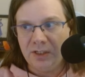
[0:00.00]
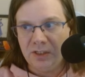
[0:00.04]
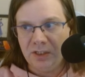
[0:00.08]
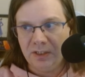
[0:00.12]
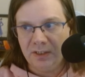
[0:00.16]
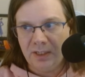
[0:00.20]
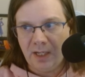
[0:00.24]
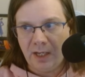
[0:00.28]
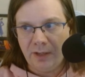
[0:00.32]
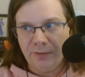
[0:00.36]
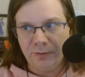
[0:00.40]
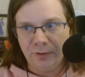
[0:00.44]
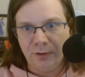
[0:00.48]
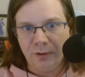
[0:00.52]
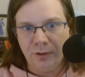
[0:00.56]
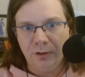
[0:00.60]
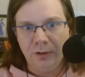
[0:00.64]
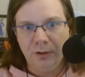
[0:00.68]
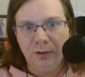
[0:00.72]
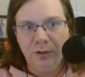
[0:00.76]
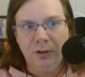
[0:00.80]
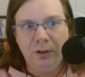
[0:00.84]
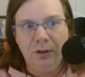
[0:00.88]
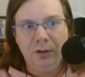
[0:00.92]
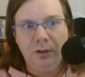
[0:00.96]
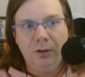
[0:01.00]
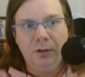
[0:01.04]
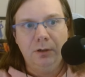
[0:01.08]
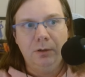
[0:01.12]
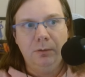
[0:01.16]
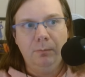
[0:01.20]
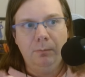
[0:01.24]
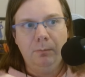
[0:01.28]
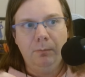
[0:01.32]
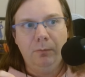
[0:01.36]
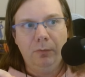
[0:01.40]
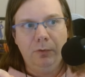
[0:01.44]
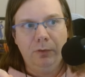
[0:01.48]
together
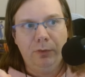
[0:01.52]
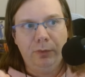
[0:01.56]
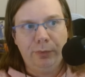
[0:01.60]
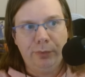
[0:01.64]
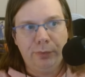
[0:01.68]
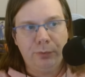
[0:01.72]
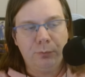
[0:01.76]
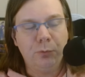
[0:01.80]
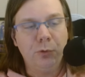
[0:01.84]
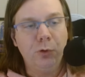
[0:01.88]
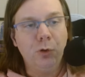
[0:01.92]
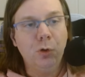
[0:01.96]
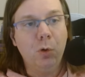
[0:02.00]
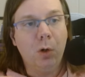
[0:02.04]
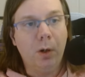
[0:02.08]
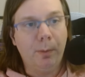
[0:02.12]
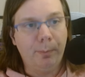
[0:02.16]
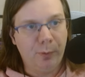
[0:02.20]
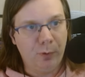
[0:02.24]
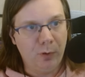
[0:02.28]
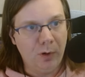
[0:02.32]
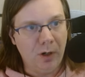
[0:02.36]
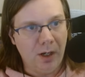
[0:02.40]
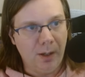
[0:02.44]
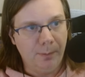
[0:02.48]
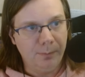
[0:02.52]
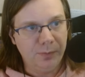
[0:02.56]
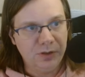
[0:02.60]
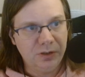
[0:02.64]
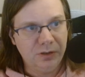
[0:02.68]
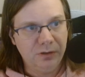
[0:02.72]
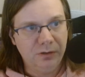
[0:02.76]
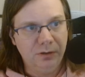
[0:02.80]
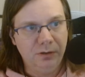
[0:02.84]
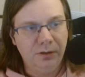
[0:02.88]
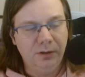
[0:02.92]
through a prompt.